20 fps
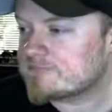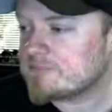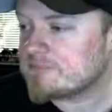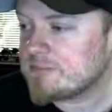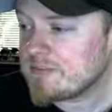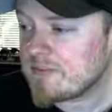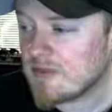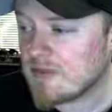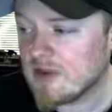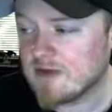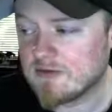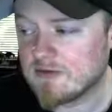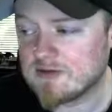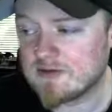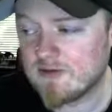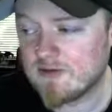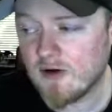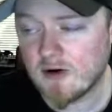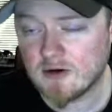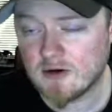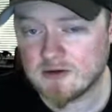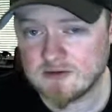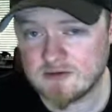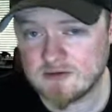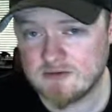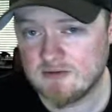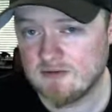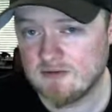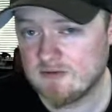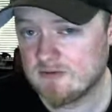If it's false,
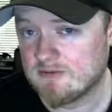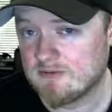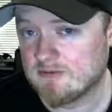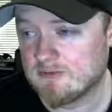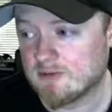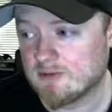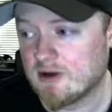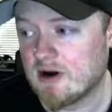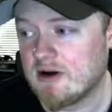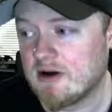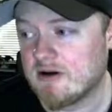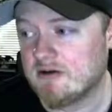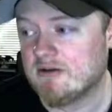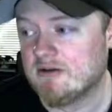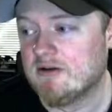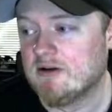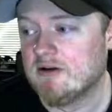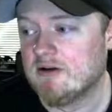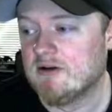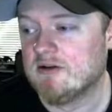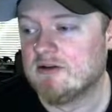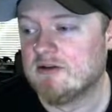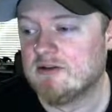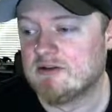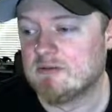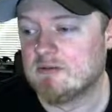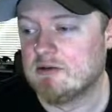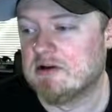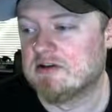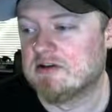right, this
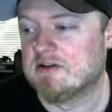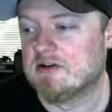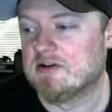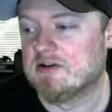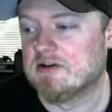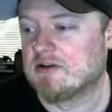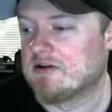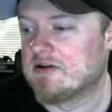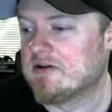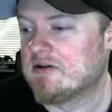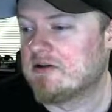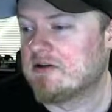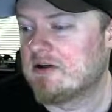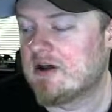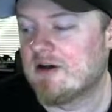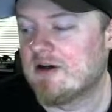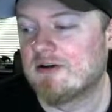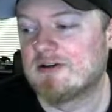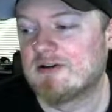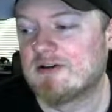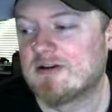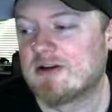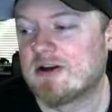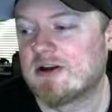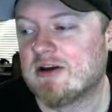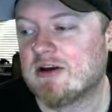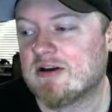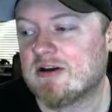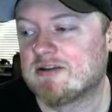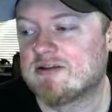means that the character can
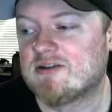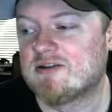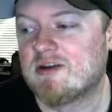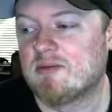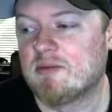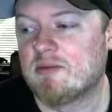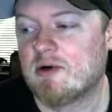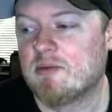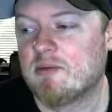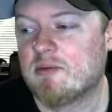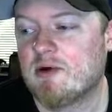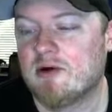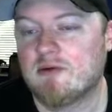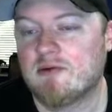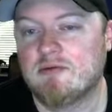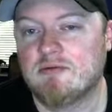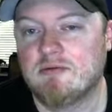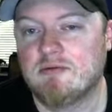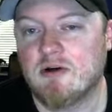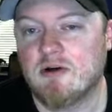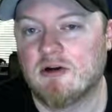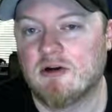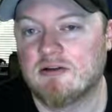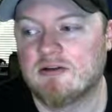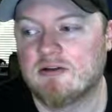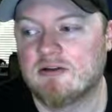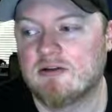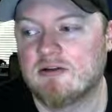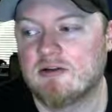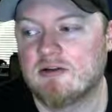now step up onto
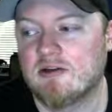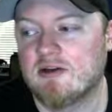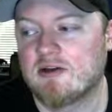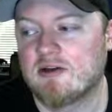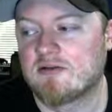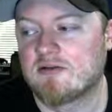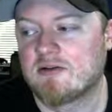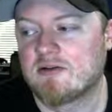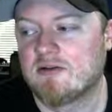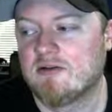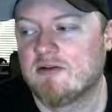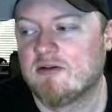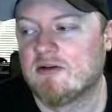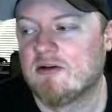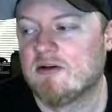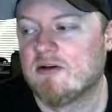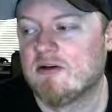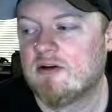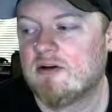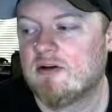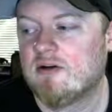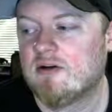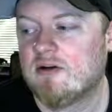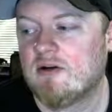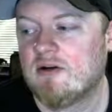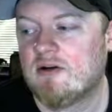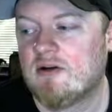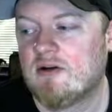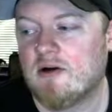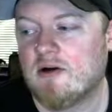the lift.
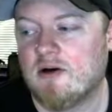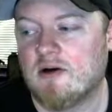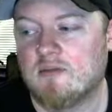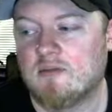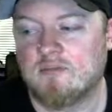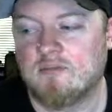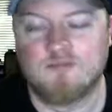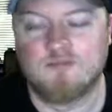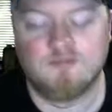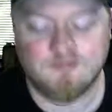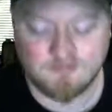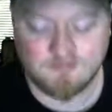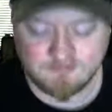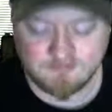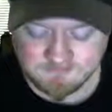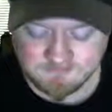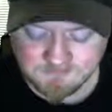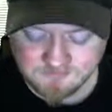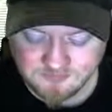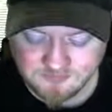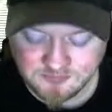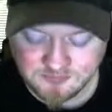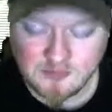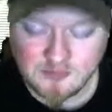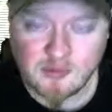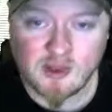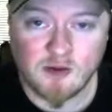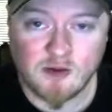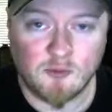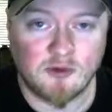I
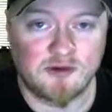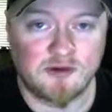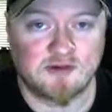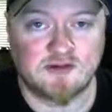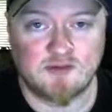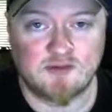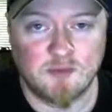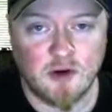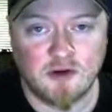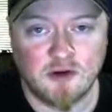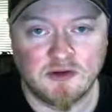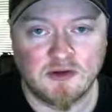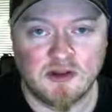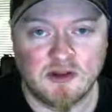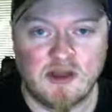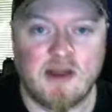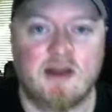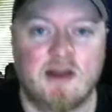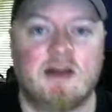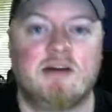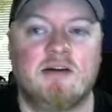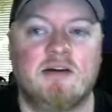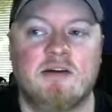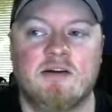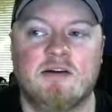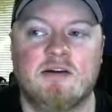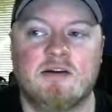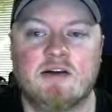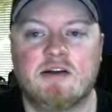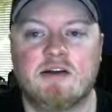want a small delay
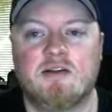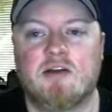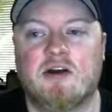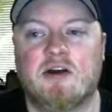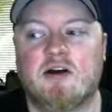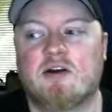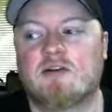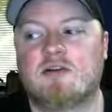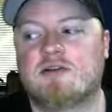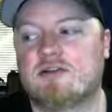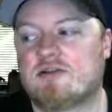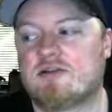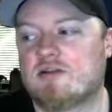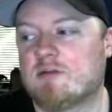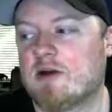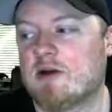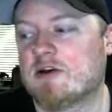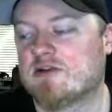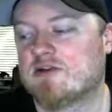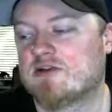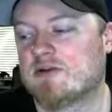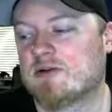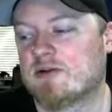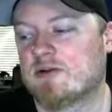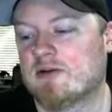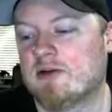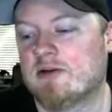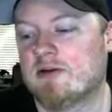in there just to make sure that